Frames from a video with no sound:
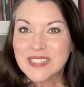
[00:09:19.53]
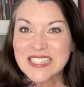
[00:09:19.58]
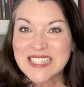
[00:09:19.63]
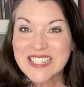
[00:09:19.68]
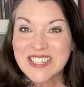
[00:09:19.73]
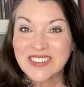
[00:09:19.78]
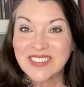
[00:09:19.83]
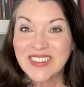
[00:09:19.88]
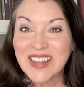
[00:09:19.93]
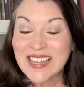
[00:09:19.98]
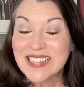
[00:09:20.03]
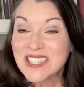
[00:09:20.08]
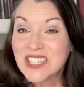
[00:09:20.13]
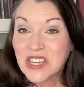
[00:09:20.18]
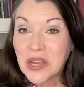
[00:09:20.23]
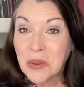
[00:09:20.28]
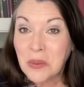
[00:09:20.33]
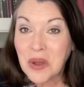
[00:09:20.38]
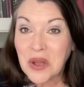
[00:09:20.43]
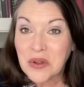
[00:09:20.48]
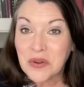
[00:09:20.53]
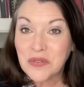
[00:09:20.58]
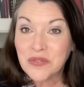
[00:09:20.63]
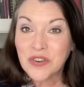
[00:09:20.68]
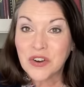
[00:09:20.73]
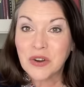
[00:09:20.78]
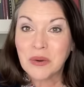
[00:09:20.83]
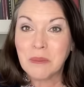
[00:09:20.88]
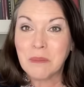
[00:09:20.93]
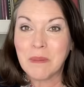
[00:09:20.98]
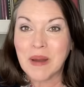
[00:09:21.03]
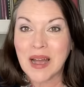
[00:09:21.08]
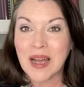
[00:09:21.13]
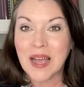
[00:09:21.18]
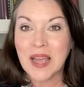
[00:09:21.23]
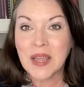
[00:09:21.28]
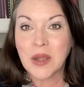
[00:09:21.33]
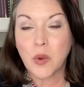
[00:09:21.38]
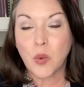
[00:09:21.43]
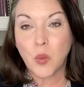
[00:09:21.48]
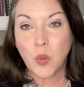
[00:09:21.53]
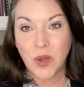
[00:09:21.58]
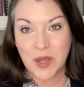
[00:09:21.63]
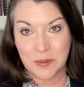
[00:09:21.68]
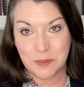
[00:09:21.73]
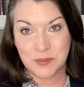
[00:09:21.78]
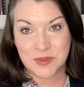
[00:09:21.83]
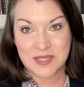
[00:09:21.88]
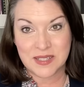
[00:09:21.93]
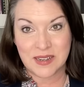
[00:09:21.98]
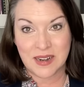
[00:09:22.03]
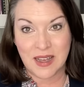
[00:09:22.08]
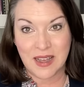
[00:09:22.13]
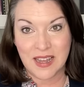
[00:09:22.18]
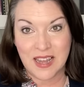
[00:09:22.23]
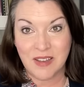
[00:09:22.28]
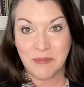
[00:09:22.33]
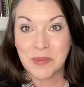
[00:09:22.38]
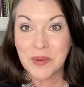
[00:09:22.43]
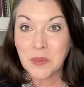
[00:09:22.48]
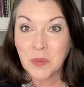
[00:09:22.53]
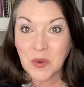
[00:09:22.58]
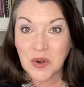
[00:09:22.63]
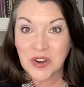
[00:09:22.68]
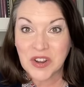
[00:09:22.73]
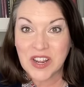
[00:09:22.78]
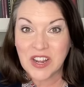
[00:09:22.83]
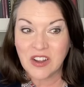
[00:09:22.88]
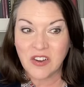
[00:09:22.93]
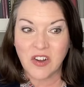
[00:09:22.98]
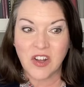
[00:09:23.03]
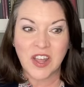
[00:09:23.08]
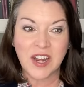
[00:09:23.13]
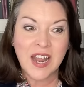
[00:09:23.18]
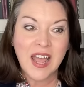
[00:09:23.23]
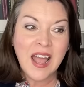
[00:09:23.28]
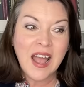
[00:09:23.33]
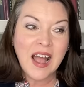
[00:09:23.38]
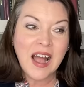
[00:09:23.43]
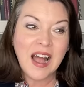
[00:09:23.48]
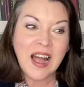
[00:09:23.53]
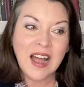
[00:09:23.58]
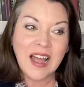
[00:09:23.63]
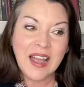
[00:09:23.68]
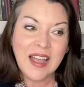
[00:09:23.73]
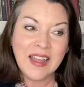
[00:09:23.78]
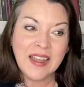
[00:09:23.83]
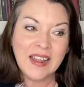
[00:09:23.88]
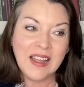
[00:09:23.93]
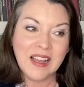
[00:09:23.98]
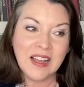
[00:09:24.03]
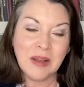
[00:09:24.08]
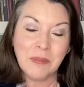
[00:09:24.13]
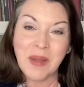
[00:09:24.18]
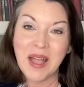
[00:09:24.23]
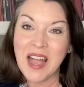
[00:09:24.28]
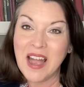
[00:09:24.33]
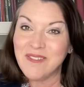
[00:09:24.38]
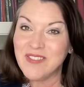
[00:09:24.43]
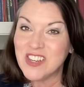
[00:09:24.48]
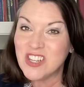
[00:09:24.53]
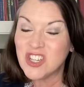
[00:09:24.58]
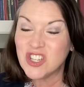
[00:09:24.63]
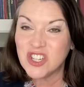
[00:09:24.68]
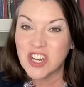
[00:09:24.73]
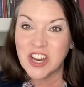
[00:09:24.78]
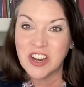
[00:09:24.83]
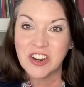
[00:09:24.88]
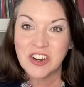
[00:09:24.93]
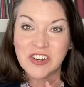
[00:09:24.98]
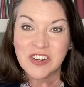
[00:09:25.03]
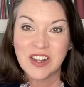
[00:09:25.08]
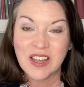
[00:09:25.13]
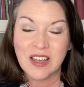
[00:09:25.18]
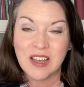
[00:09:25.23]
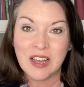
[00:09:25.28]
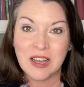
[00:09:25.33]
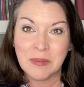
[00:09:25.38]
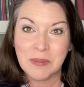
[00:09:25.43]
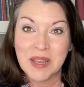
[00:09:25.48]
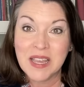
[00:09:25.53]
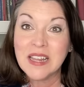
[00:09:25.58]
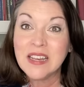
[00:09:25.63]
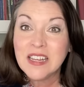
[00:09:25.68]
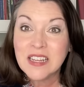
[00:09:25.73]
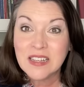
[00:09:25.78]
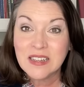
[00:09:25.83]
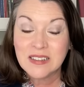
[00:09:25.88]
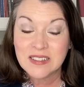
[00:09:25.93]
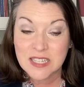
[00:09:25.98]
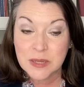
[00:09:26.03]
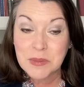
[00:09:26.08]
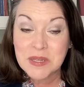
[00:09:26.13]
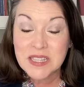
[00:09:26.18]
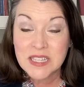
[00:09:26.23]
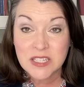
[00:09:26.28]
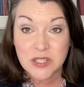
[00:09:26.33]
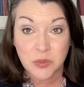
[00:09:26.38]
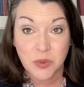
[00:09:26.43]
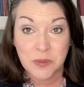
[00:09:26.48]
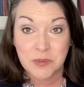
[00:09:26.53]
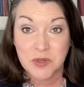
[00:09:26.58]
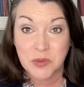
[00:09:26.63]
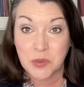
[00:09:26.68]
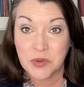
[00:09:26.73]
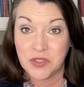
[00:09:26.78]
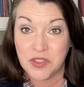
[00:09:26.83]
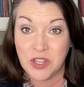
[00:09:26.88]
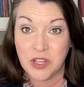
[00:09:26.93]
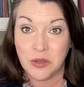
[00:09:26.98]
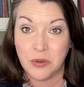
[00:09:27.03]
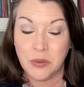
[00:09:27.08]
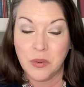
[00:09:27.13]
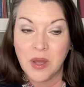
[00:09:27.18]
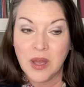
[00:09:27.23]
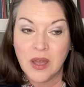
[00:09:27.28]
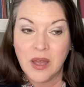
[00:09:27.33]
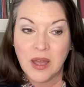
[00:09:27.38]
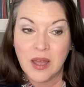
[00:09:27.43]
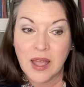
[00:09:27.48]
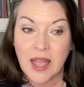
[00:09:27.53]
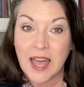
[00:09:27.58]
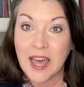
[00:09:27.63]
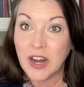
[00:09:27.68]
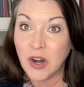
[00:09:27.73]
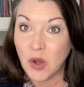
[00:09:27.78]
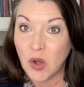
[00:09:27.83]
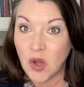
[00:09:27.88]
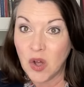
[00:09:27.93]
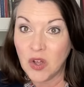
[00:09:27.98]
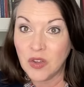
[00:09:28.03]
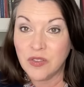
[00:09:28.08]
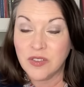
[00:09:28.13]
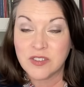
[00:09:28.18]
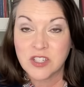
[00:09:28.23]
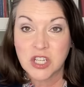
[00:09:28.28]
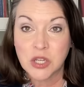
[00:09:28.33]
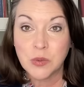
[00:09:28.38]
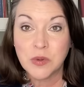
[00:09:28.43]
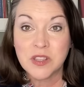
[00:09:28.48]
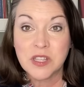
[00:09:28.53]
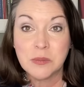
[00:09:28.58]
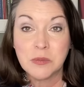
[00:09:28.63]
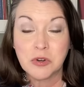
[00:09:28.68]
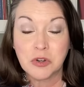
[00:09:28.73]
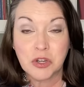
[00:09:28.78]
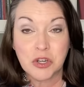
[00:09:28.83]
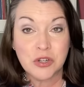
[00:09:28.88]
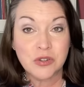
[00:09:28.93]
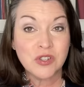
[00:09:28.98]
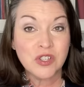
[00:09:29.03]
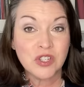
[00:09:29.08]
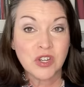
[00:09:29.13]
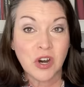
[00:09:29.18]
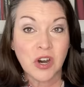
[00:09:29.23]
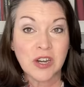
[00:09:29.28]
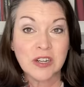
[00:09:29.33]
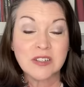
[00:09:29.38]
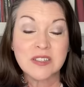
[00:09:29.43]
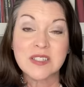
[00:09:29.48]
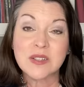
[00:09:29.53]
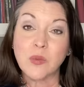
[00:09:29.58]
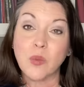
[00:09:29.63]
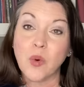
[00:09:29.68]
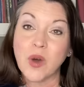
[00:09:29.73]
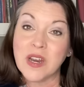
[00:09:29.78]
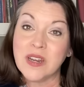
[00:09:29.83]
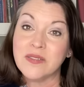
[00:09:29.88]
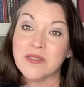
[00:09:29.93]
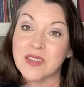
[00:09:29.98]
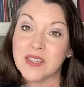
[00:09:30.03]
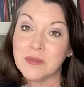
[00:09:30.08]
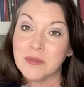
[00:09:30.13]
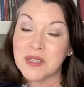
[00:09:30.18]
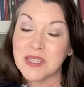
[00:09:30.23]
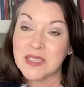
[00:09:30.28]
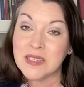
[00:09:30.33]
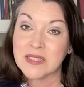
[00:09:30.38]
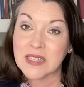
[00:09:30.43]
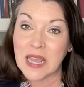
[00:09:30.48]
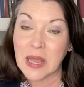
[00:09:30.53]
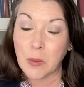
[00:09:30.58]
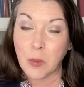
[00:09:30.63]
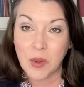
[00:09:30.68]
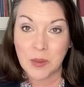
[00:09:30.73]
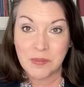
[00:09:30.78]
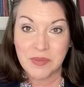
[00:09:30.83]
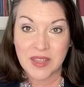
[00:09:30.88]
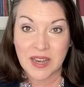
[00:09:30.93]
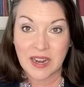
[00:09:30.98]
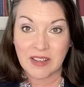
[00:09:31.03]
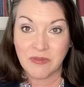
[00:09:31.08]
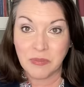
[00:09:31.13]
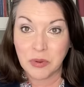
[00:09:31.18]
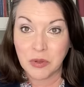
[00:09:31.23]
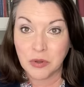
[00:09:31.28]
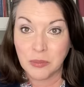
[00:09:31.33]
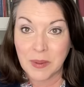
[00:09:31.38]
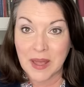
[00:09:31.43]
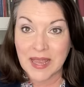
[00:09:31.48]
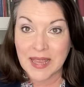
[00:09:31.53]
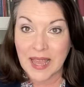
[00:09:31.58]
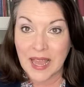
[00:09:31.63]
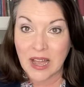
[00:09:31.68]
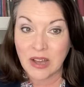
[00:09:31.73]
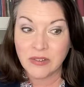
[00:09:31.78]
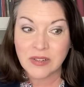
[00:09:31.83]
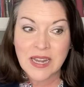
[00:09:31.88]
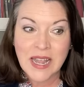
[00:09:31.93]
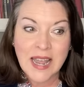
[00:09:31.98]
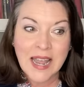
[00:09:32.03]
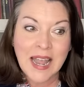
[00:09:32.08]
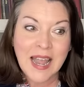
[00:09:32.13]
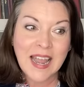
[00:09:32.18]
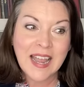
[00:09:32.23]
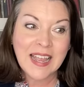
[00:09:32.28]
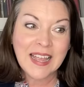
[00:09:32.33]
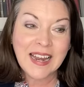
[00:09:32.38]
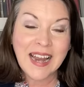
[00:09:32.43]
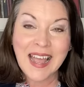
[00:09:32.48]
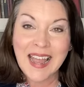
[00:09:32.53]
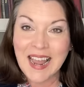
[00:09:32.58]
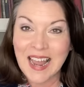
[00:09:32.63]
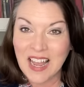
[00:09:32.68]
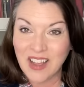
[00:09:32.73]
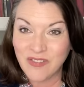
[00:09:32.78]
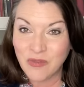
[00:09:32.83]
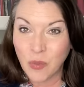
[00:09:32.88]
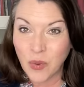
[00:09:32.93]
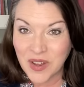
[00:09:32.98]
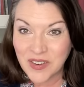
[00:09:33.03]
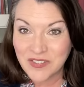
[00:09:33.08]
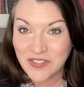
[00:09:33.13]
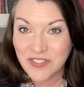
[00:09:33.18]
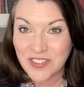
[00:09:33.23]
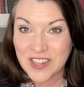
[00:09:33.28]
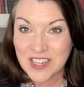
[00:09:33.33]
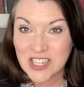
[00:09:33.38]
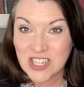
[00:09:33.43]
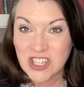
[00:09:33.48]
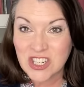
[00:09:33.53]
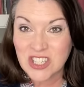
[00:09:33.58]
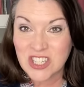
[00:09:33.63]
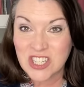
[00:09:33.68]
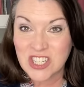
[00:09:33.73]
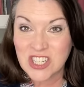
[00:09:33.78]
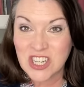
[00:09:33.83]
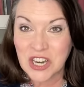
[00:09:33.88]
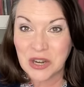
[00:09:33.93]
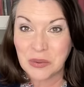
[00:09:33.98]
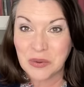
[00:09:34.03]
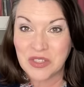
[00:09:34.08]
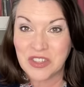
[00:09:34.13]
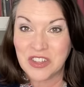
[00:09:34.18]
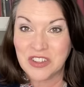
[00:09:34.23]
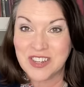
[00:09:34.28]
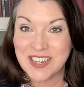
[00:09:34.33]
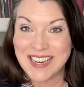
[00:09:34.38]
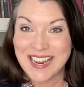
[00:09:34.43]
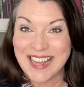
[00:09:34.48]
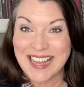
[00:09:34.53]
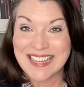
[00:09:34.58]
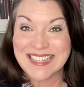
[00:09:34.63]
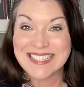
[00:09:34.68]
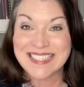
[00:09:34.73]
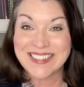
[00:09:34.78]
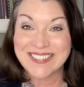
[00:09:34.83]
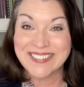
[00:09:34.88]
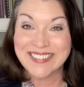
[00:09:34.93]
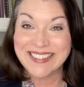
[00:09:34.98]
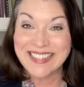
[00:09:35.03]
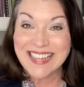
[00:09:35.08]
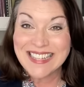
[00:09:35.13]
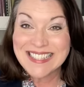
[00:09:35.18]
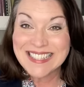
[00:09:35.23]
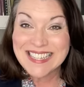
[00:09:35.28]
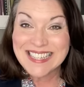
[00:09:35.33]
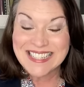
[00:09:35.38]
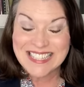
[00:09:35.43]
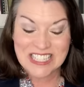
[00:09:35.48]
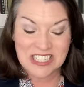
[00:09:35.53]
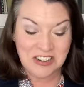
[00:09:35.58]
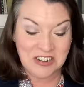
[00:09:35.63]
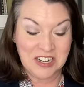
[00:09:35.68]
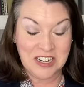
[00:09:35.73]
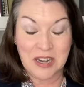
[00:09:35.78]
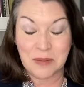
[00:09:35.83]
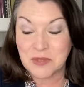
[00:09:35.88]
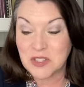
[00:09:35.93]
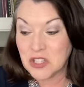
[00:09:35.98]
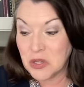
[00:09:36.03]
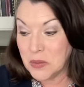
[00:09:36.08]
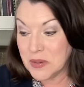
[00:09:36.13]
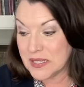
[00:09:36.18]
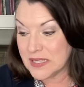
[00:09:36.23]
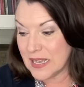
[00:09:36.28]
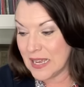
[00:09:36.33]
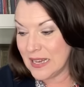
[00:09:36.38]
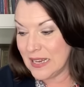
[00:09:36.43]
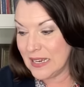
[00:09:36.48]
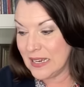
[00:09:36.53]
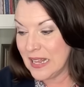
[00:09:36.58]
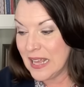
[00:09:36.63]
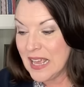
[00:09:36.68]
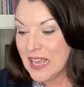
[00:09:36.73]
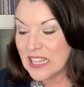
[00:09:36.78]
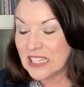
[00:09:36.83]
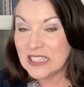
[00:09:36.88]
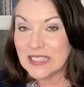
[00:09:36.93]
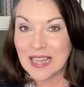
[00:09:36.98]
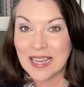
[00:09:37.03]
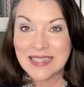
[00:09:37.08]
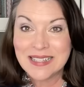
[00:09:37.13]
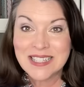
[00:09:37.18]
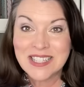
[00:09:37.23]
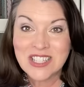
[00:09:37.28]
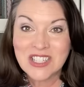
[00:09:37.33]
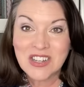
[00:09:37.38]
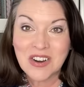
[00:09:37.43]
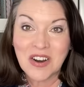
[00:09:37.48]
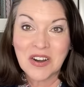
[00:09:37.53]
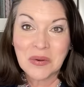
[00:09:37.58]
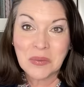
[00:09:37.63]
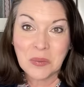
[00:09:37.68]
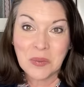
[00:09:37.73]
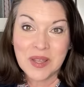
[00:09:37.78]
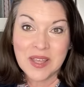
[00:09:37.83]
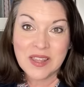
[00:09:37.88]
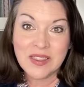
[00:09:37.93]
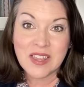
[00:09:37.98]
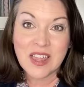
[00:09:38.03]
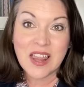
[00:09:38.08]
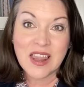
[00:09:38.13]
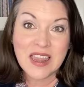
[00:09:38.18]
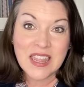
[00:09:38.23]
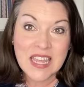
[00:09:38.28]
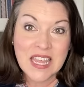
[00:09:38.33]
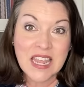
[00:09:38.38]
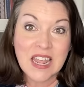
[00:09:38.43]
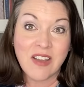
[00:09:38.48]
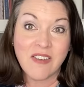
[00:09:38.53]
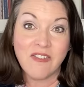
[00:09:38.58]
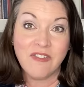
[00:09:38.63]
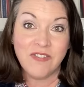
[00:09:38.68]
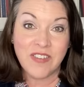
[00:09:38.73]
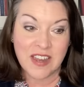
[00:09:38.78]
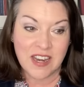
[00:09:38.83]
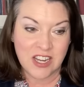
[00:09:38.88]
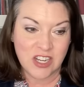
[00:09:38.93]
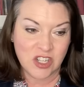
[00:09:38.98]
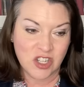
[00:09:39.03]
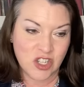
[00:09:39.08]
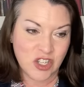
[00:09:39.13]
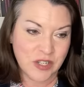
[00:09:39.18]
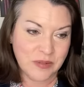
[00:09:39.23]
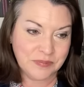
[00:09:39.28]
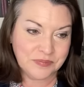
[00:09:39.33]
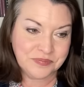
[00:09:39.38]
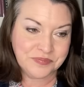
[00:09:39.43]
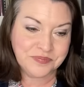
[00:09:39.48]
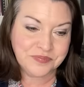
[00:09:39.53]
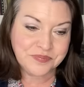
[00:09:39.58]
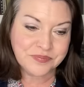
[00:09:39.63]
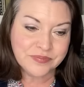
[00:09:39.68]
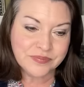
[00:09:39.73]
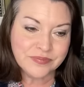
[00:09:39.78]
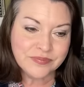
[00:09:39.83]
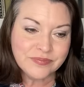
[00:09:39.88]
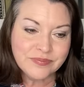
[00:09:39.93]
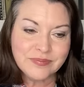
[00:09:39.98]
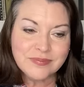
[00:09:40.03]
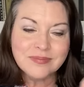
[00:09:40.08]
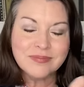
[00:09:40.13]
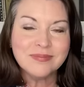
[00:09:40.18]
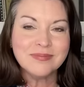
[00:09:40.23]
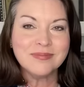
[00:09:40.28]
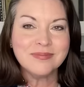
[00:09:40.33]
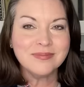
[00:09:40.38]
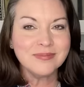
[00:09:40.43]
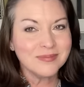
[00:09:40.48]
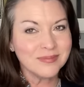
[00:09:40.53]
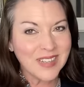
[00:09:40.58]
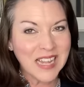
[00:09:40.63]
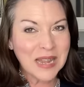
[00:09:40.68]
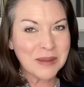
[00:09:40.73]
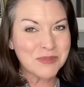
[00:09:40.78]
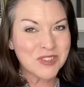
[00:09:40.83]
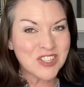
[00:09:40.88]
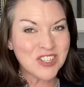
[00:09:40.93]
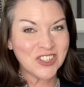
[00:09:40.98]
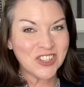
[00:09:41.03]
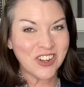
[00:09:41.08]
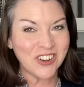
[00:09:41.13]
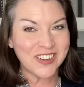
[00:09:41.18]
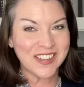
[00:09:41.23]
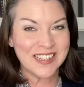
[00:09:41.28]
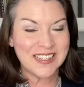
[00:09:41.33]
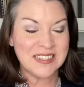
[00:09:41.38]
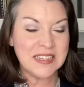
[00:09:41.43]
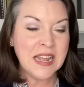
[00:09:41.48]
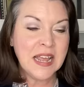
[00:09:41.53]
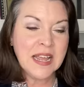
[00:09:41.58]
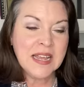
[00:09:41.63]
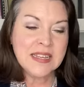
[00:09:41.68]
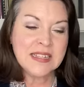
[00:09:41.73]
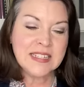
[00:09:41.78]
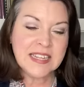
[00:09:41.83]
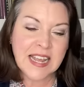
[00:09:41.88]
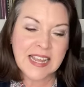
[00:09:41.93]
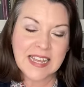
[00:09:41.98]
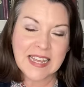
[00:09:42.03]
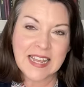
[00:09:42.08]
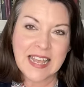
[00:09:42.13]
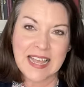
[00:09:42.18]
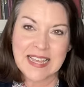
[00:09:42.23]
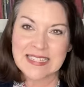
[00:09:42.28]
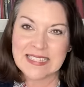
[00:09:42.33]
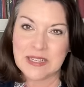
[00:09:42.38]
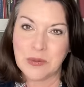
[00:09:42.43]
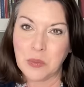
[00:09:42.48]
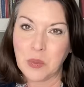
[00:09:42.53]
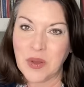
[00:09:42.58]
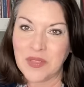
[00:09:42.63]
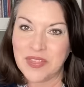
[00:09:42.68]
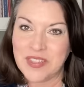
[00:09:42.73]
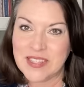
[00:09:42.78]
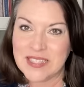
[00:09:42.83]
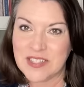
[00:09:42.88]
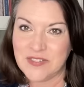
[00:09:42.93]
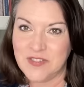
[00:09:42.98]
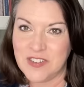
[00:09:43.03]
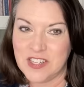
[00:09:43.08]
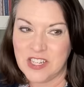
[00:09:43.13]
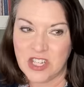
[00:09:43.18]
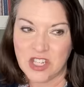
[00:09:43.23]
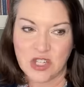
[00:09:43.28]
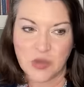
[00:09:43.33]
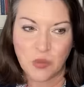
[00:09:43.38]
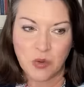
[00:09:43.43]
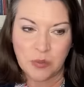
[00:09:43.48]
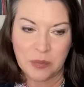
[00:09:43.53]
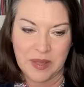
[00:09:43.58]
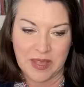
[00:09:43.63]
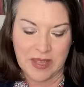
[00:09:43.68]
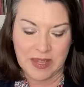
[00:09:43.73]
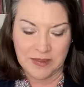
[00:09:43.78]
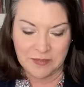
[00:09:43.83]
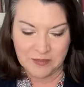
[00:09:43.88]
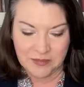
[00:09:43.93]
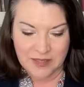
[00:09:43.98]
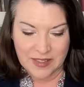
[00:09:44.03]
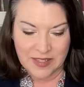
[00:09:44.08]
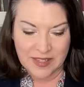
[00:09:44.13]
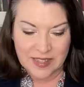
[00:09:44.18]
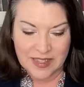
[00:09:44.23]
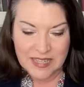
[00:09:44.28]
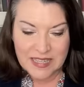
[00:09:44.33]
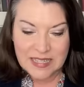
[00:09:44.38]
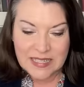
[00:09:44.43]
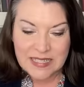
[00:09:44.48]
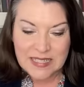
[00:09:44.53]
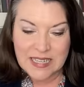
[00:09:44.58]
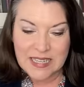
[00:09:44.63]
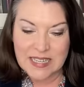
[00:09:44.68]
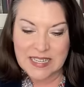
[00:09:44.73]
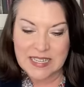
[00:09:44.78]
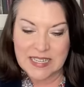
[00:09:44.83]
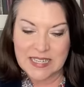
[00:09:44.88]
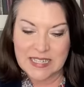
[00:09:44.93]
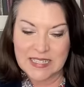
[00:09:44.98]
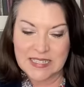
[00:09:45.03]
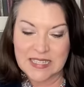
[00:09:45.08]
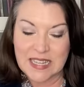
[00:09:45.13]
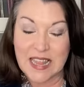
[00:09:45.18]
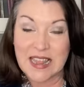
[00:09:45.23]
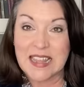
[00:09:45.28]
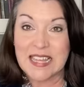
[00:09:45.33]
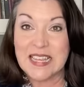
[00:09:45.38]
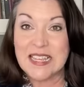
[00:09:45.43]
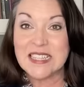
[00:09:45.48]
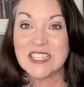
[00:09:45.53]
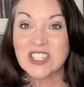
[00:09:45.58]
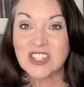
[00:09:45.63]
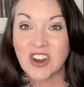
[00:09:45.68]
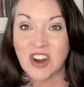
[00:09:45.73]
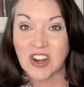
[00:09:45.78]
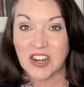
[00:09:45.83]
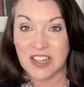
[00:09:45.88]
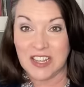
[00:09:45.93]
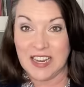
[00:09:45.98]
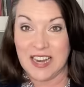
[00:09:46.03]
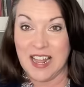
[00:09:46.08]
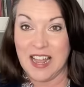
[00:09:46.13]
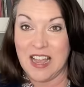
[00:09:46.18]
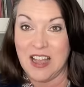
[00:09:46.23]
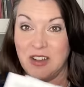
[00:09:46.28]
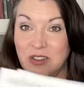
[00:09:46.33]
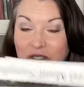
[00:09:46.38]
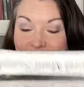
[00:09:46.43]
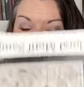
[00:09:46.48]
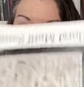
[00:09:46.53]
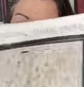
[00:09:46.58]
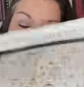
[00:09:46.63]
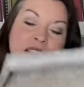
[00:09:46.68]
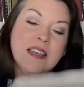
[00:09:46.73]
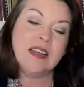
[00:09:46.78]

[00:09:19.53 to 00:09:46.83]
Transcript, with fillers: So let's go over my whips that I have been working on. I um, haven't shared um, any, some of these whips with you at all. Two of them are new starts. One of them is a whip that I've pulled back out, and I have one finish to share with you today. So let's get started. I'm so excited. Let's start with the finish. I'm sure y'all can take a guess at what this finish will be. This is the Scarlet House